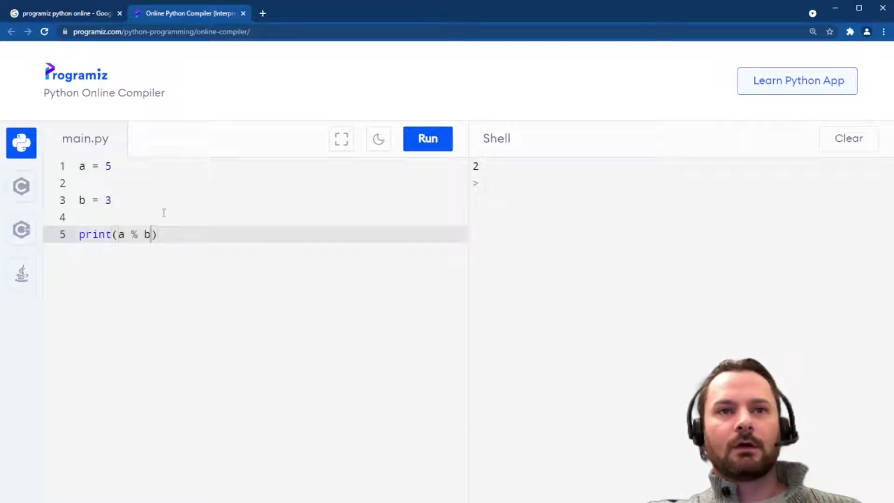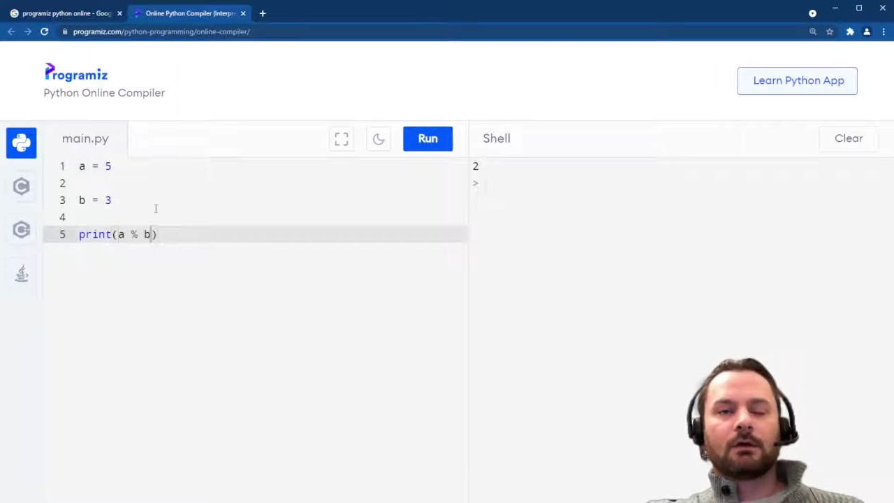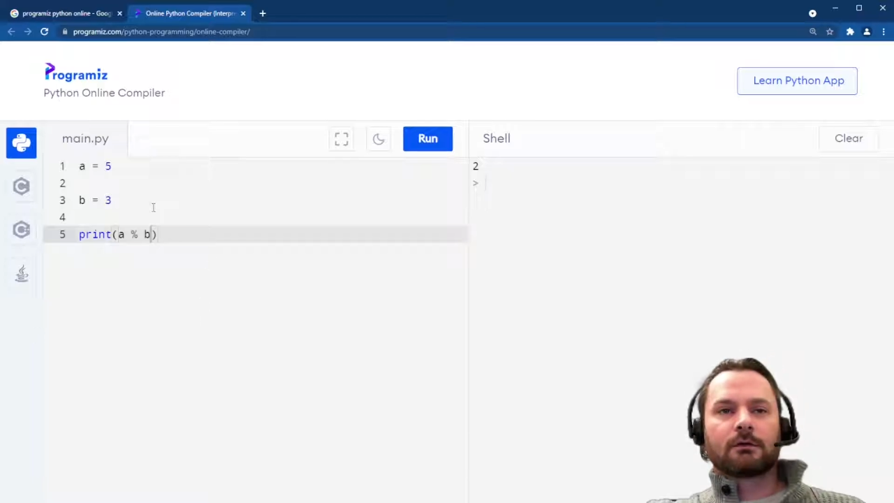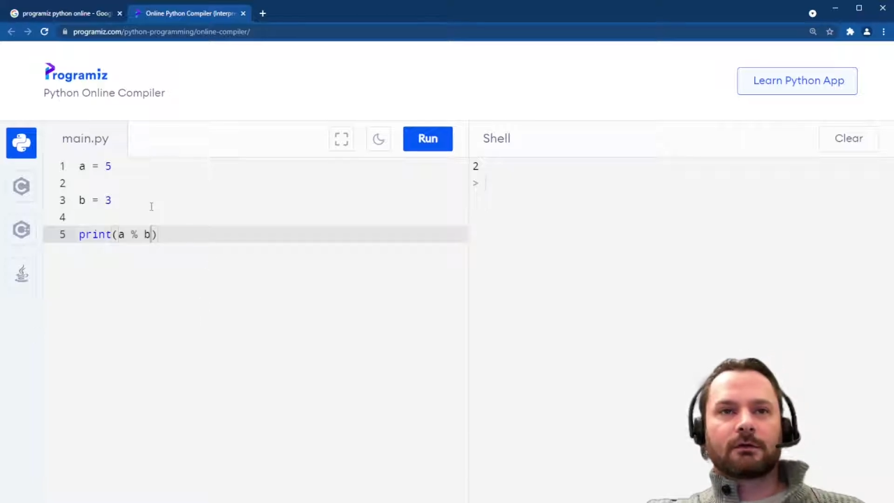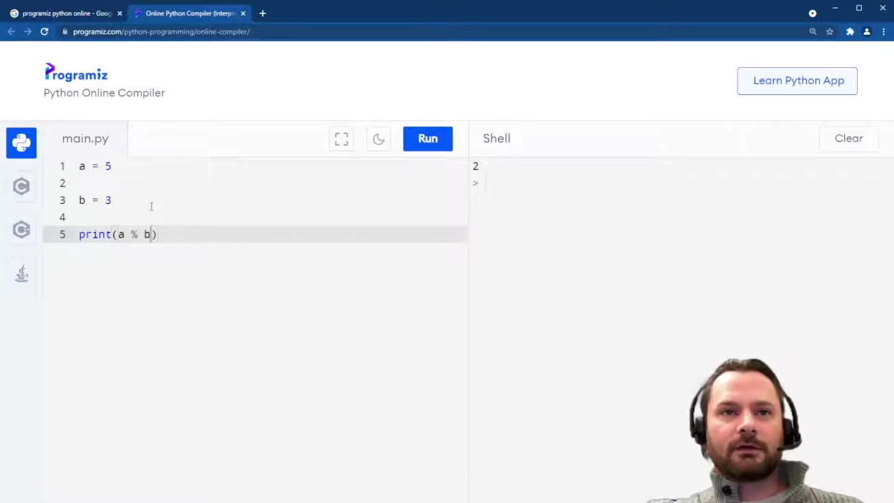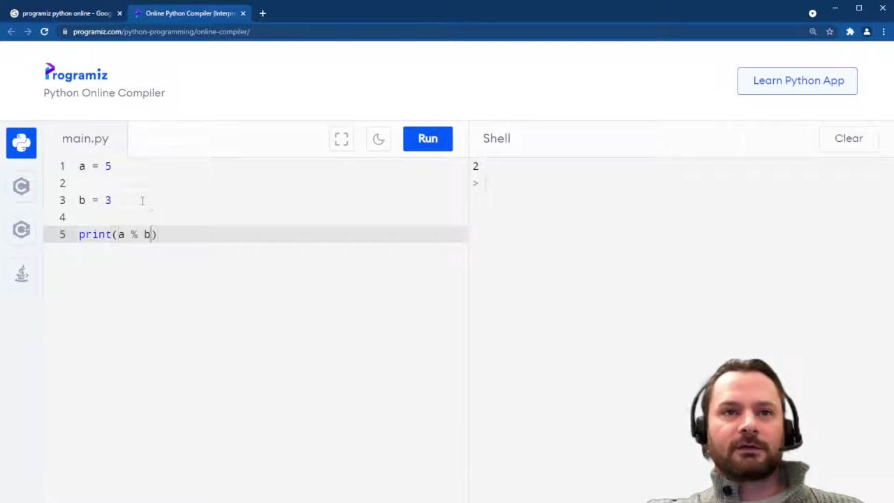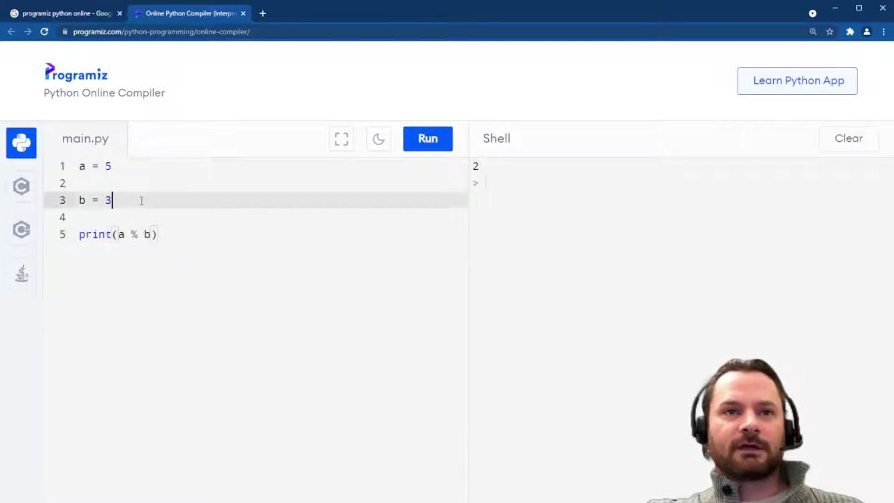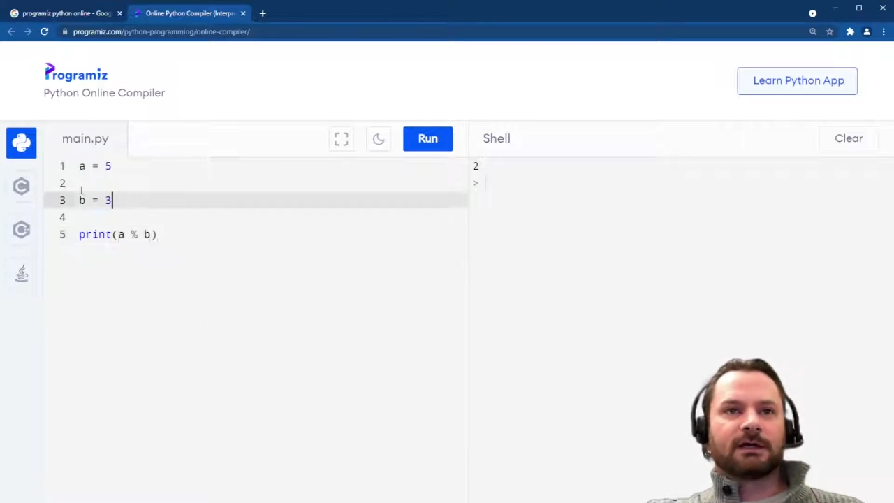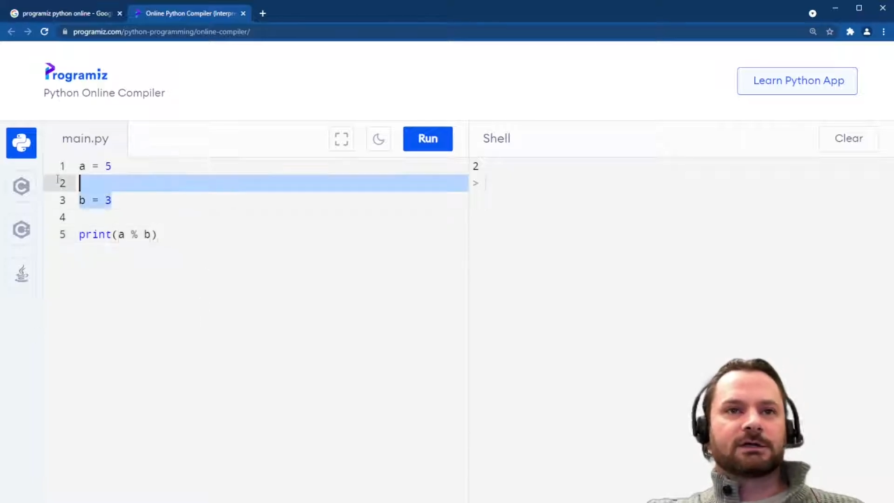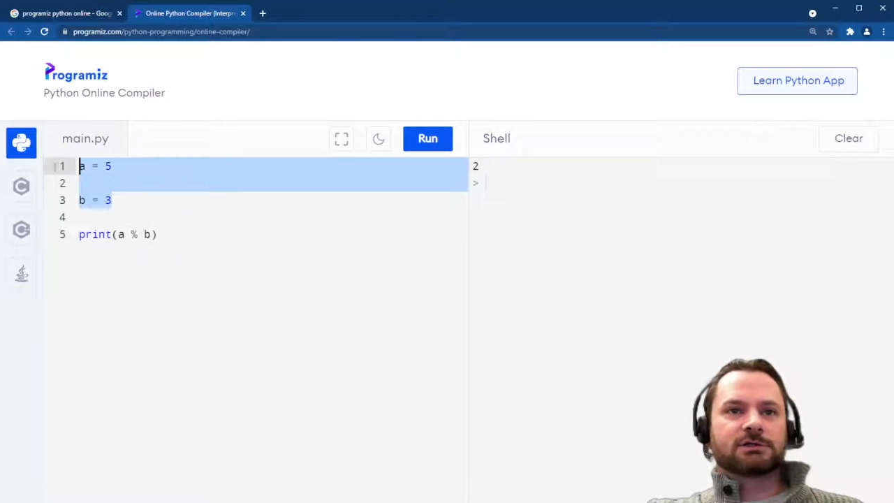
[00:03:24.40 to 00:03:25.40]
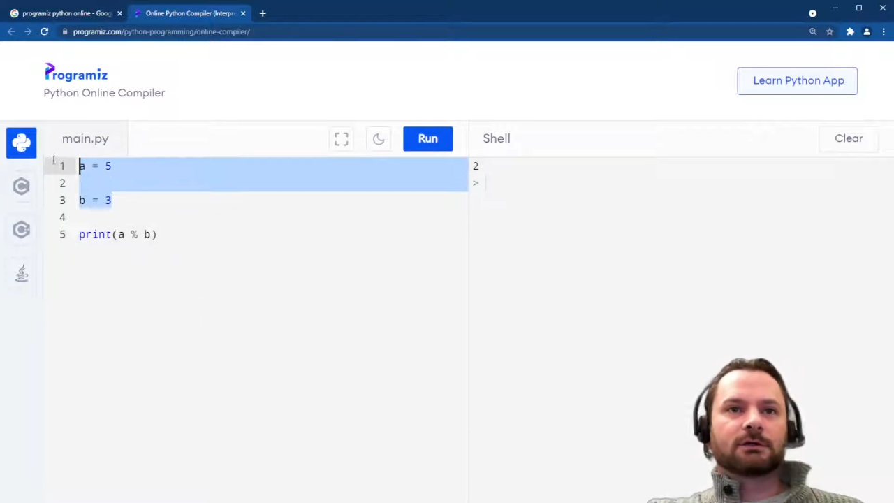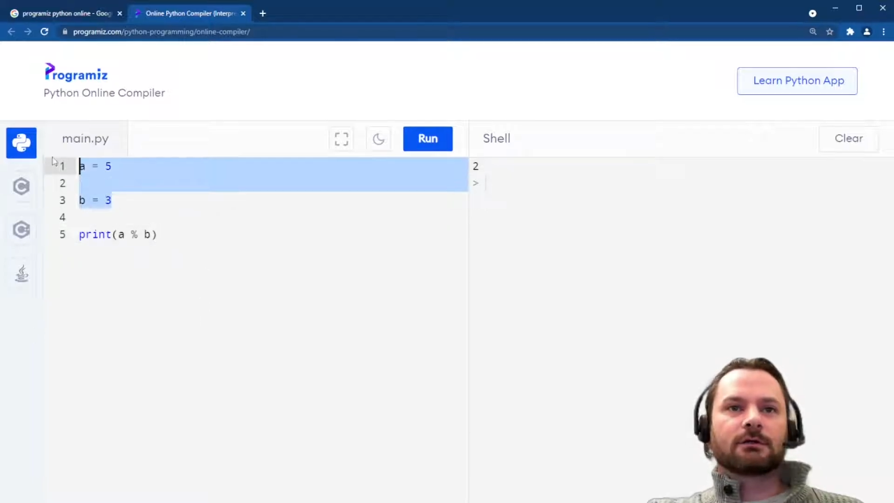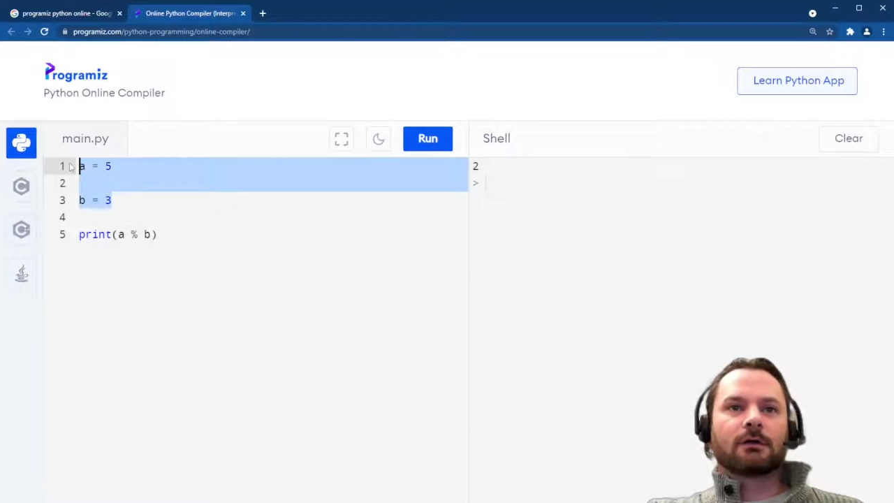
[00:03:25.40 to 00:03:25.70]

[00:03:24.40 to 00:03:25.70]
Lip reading: So these are integers.